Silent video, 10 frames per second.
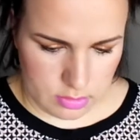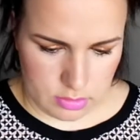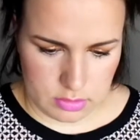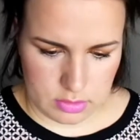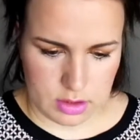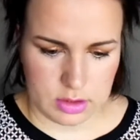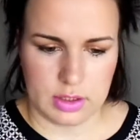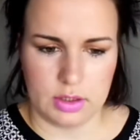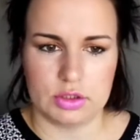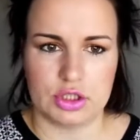or
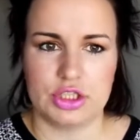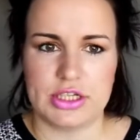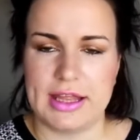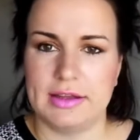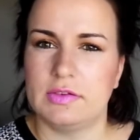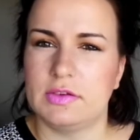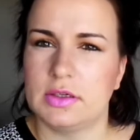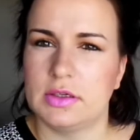they're gonna shed,